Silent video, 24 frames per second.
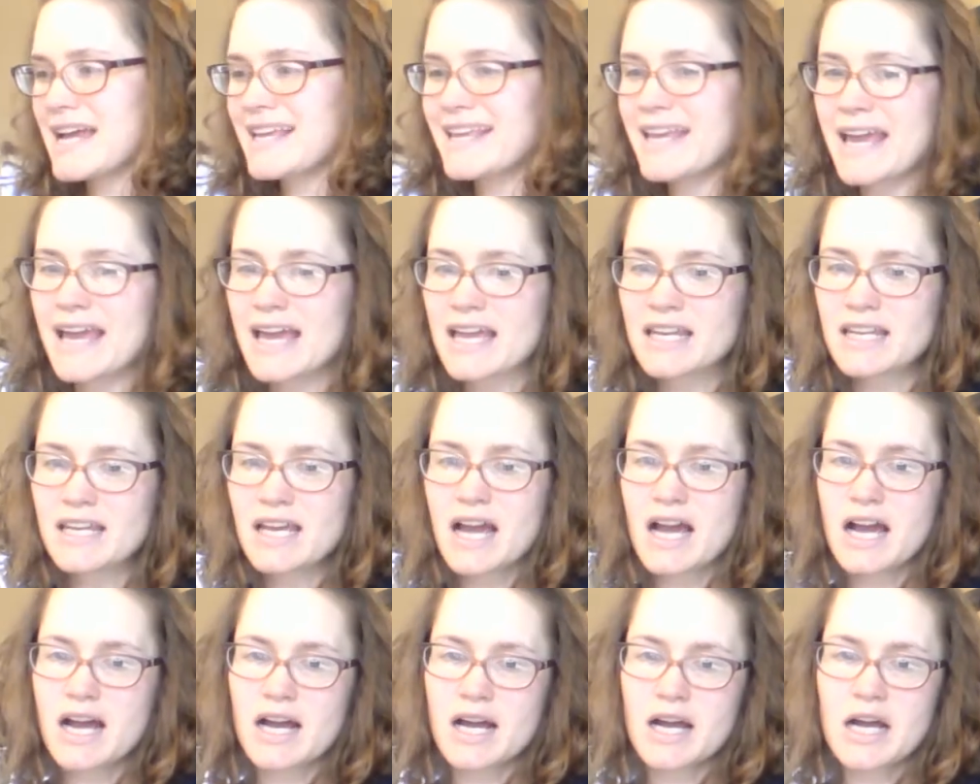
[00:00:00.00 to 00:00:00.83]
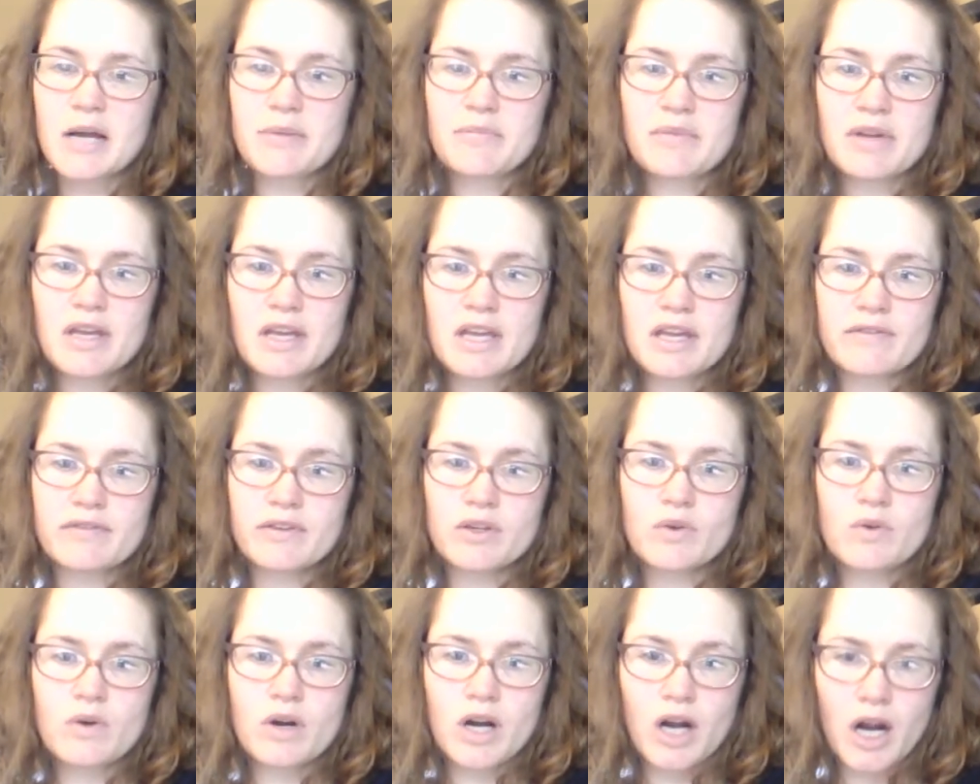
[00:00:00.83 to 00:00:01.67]
Again, if
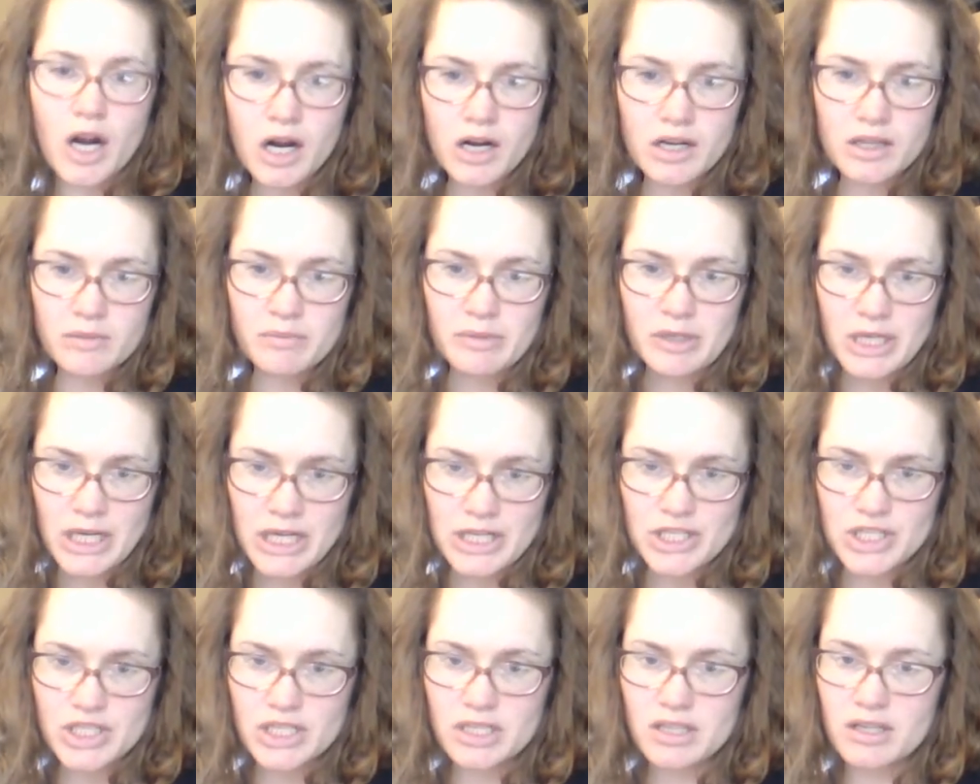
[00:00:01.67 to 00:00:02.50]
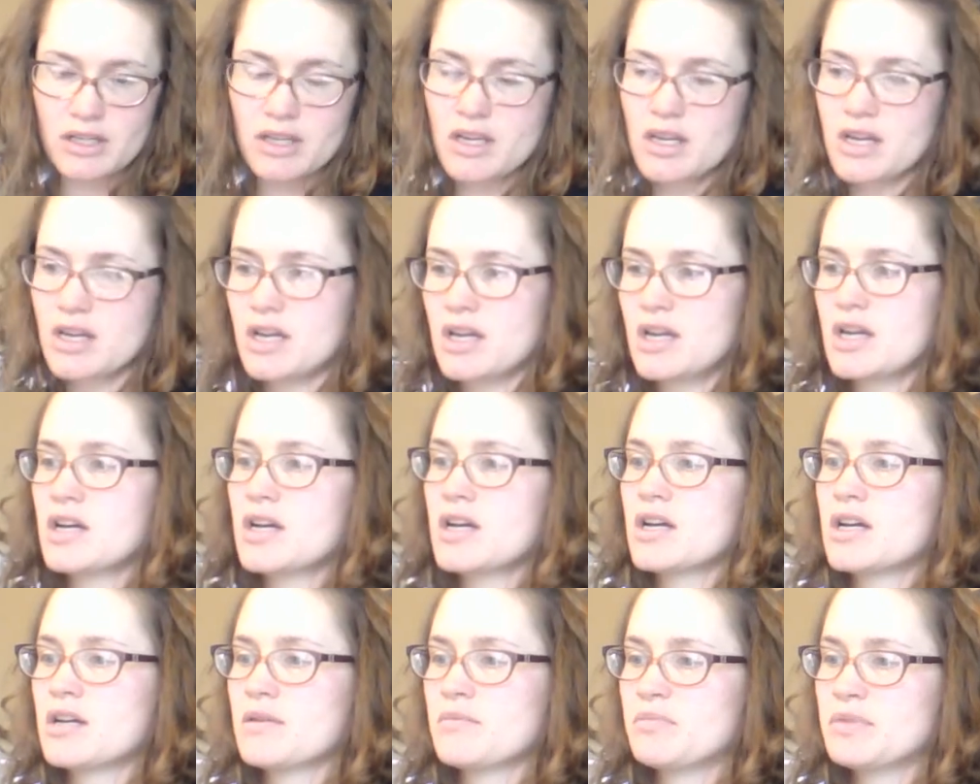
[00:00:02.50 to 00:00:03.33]
you are on percussion,
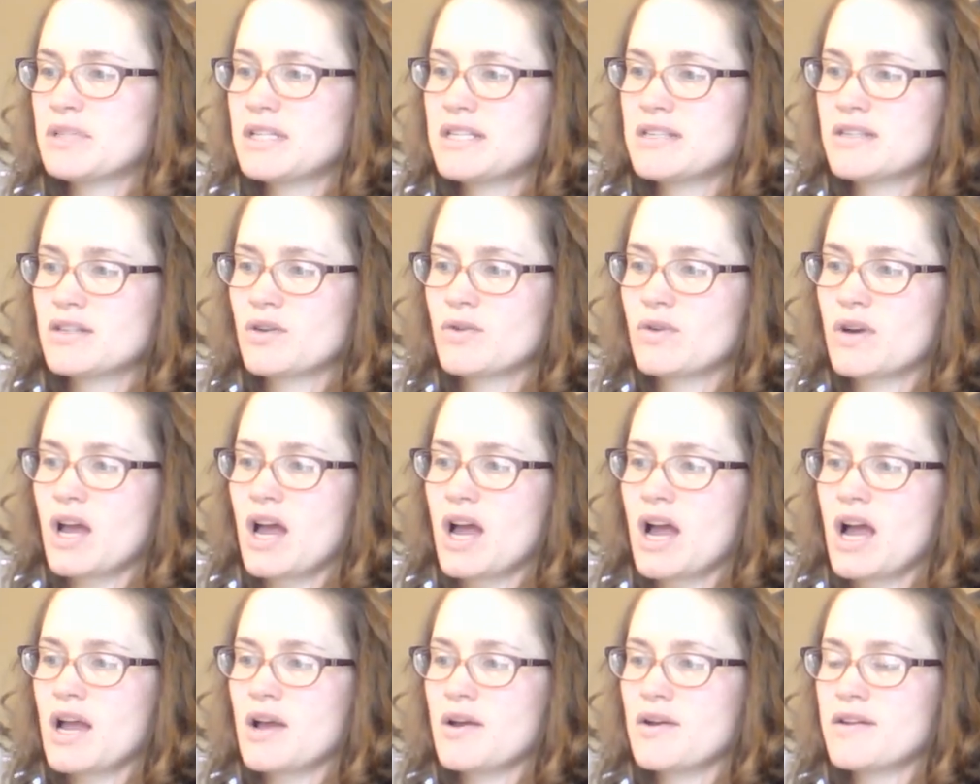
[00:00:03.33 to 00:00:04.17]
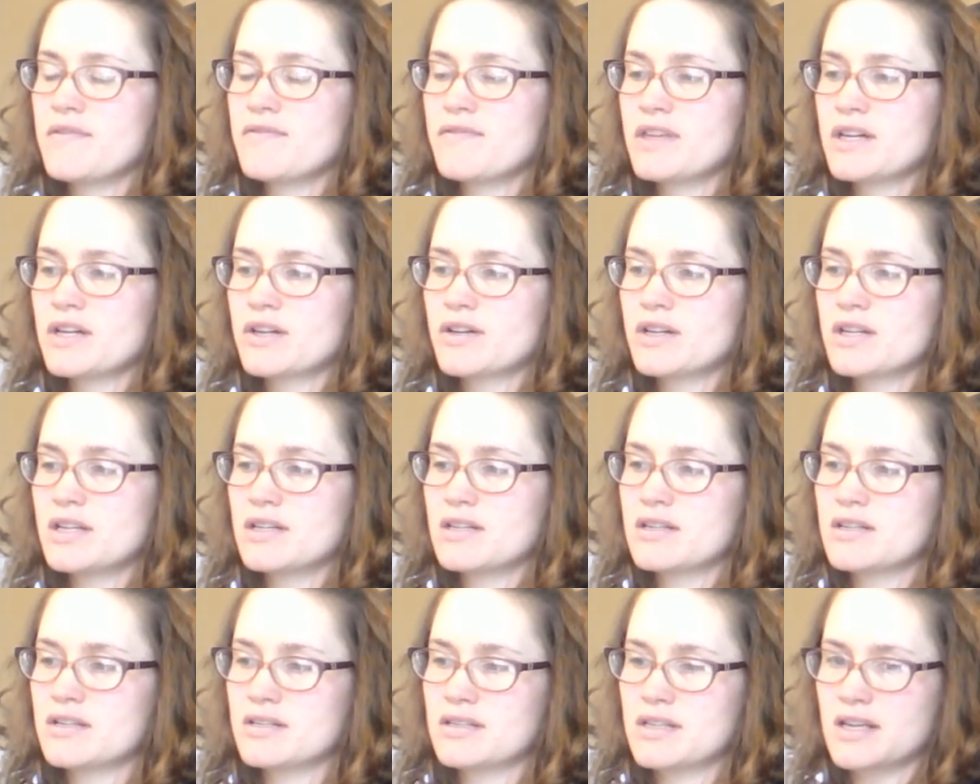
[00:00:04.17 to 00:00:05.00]
please note if there
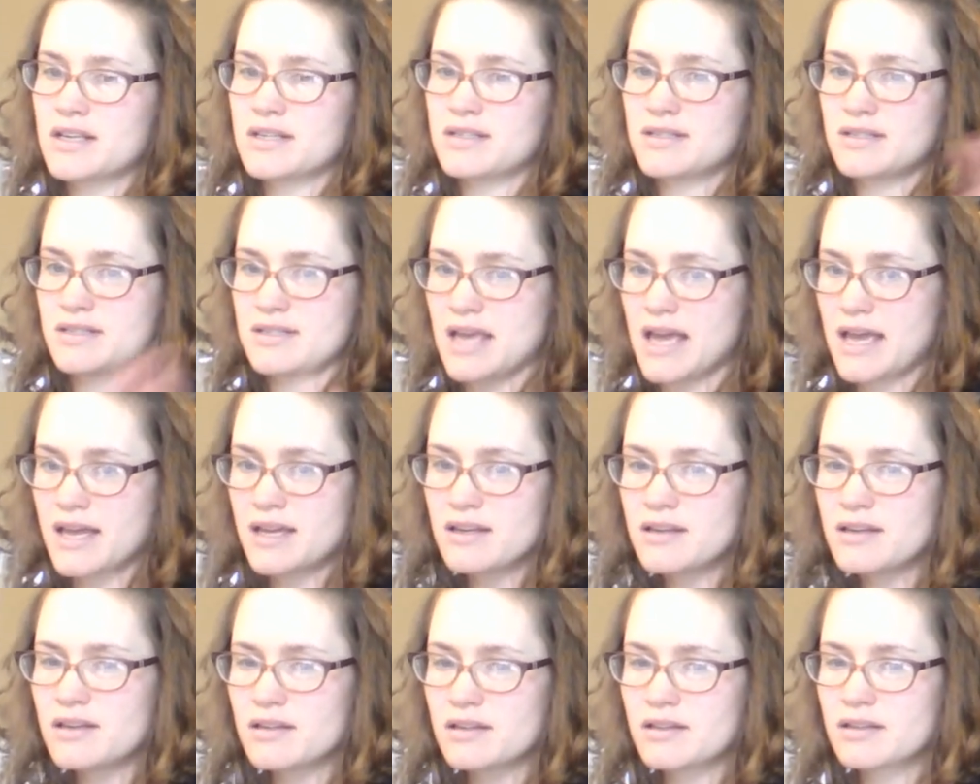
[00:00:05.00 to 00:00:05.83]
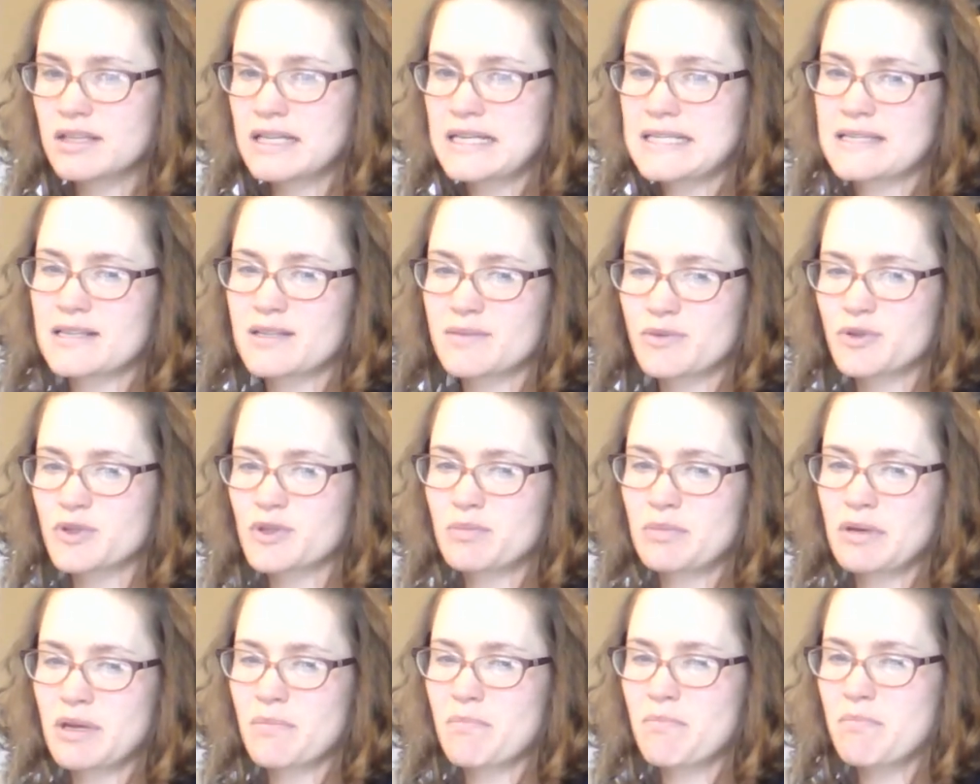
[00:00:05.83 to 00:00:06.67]
is a Z, it's supposed
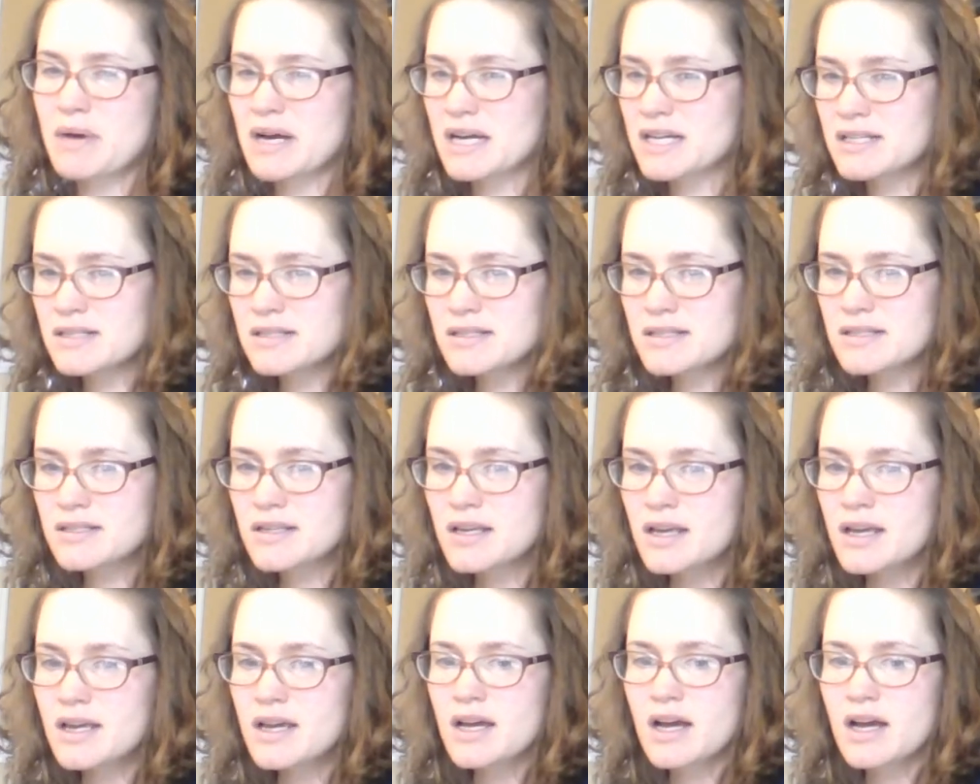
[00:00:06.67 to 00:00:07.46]
to be a buzz.